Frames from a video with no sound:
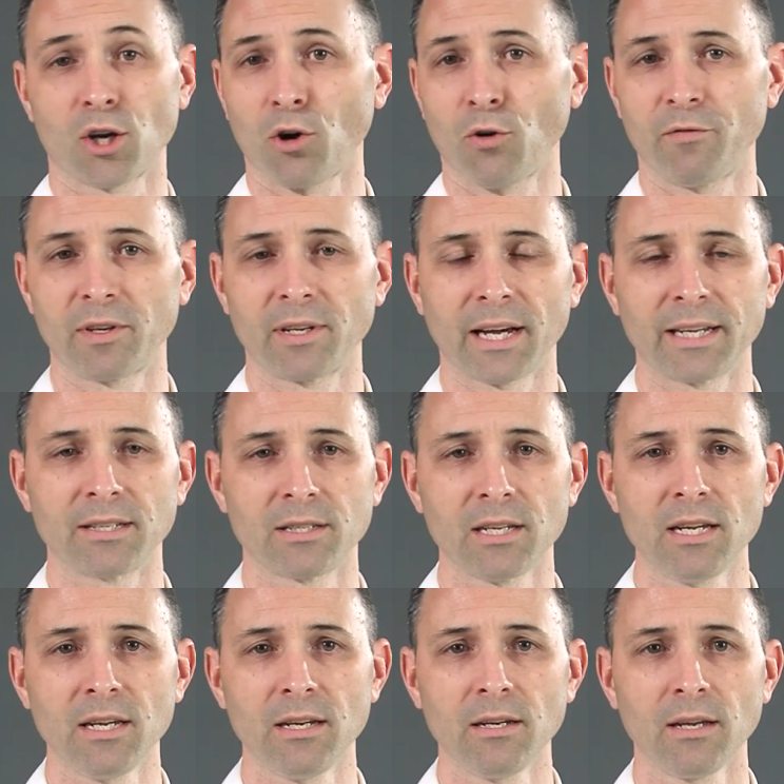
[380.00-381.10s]

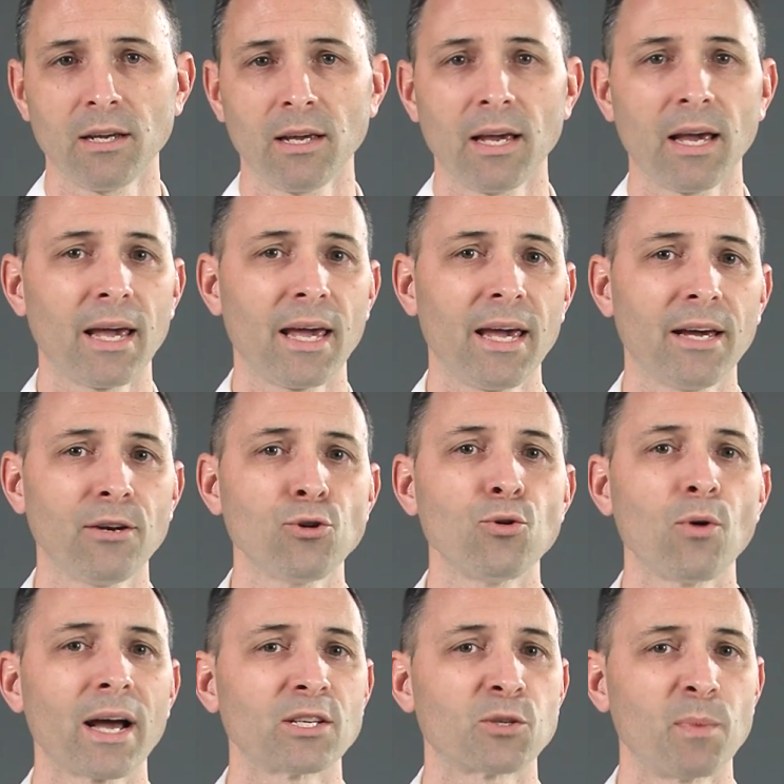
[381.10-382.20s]
COVID-19, and who
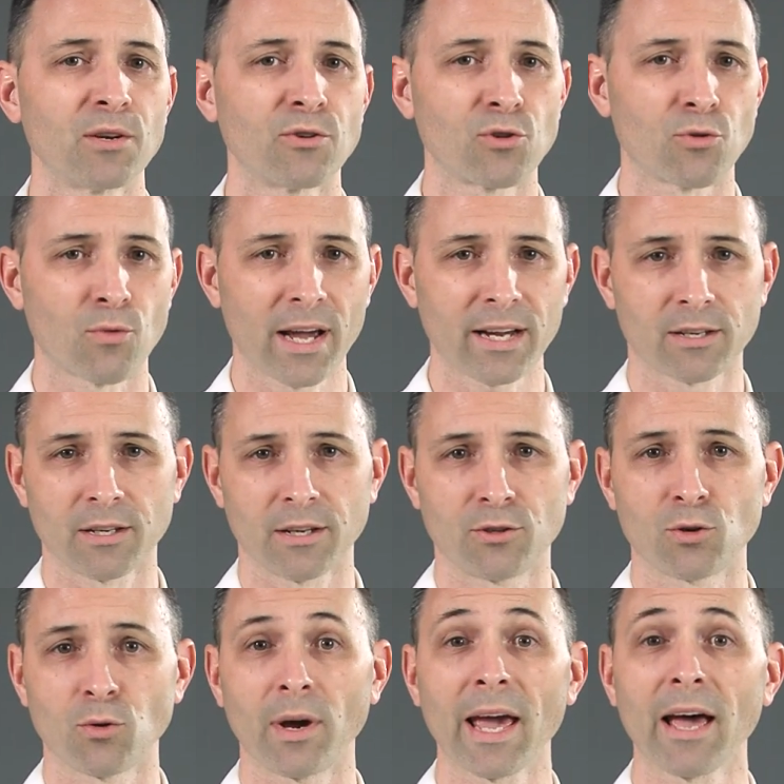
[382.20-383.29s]
has been directed
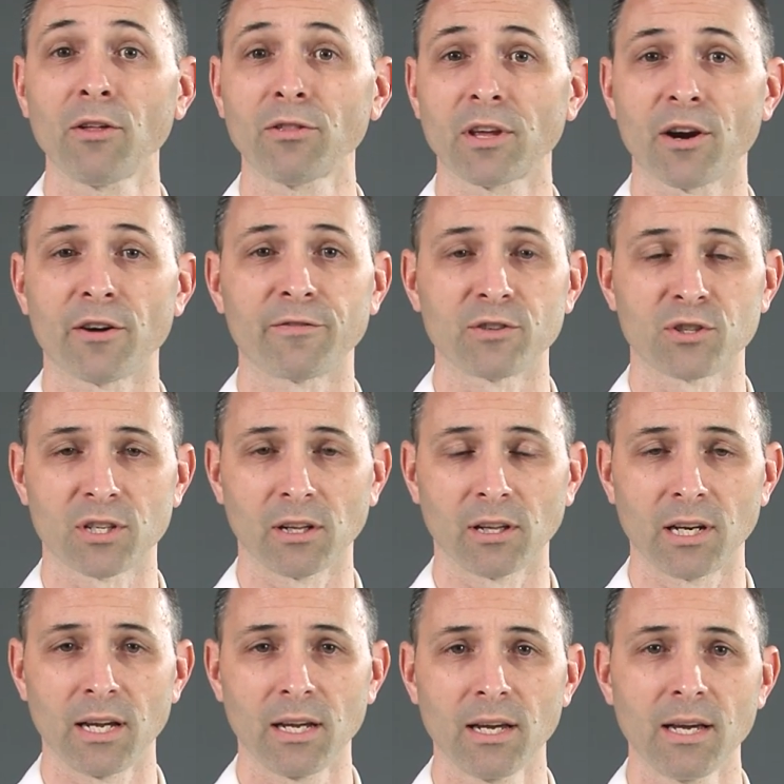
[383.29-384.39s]
to a healthcare
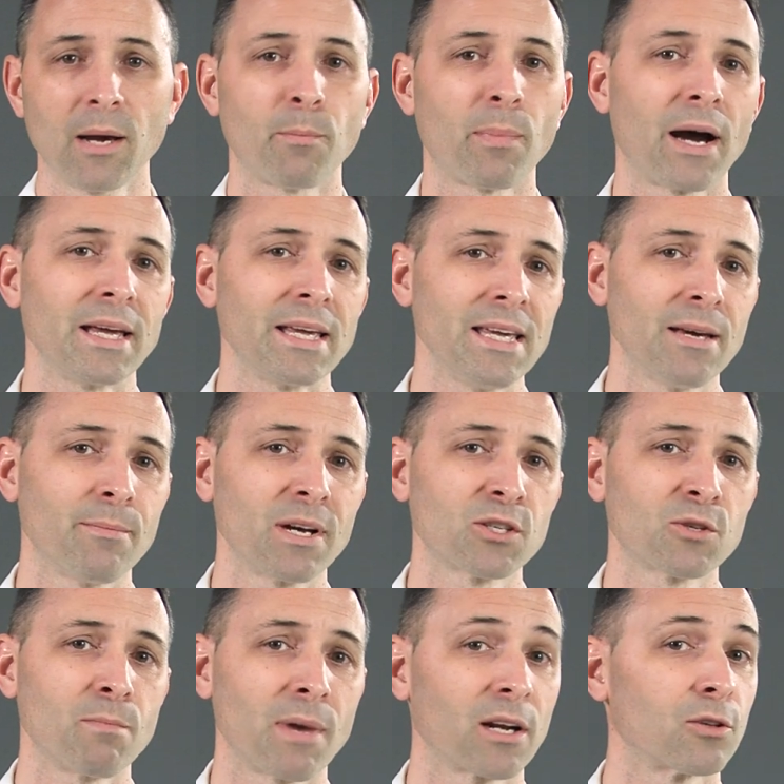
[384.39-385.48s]
facility by
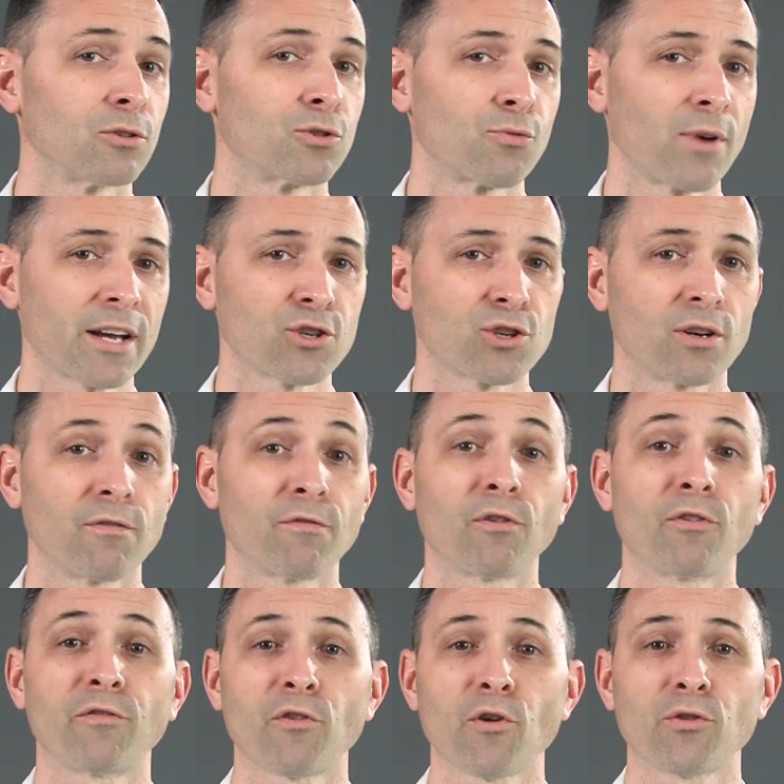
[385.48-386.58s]
EMS medical direction for
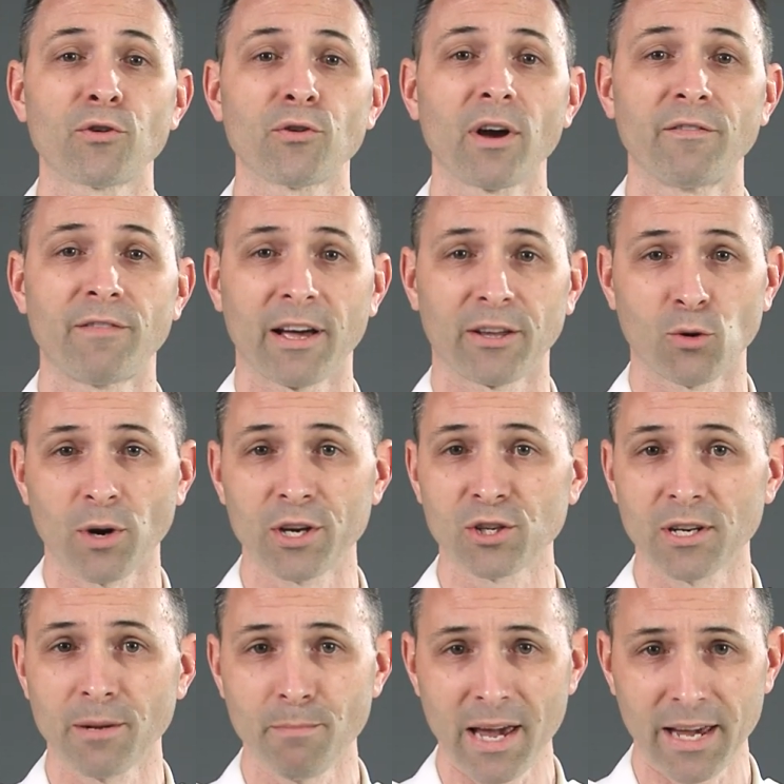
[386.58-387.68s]
further
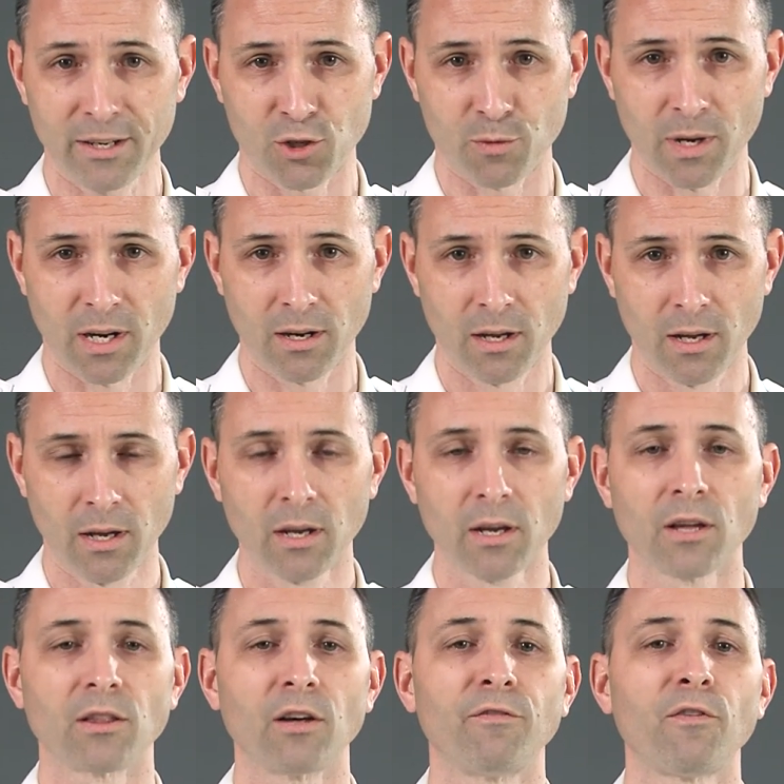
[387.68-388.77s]
evaluation and management,
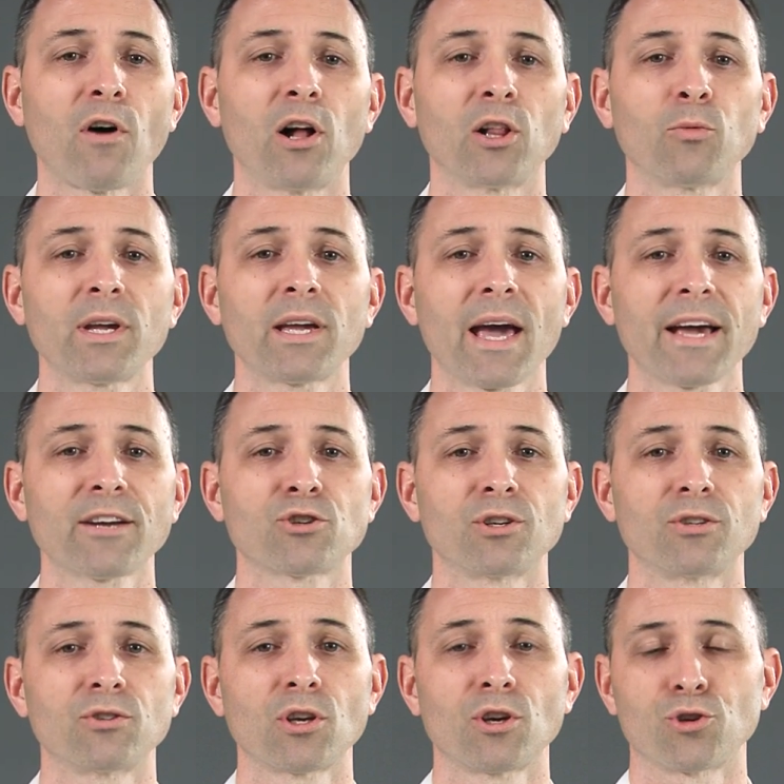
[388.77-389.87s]
the following
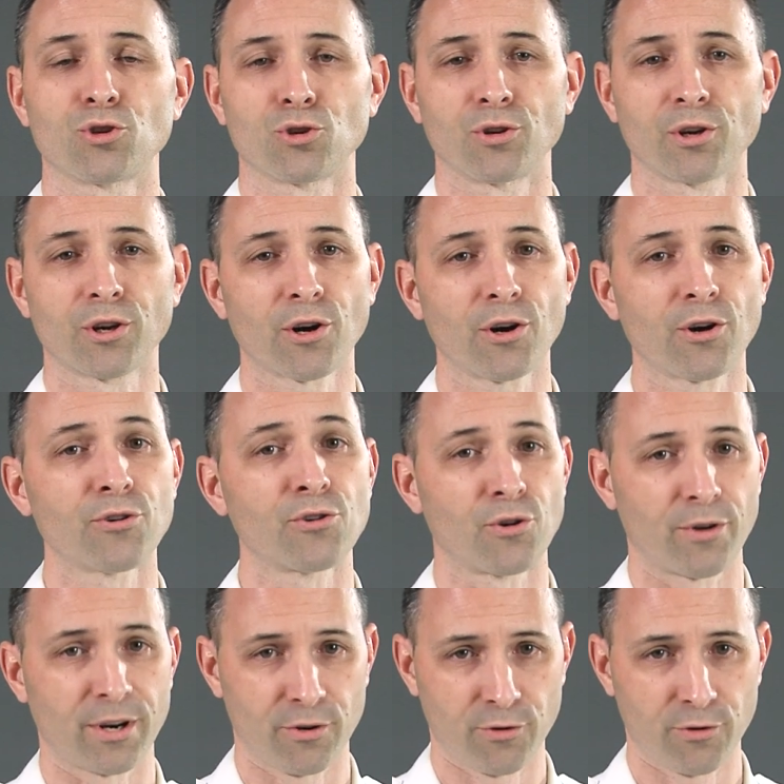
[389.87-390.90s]
actions should occur during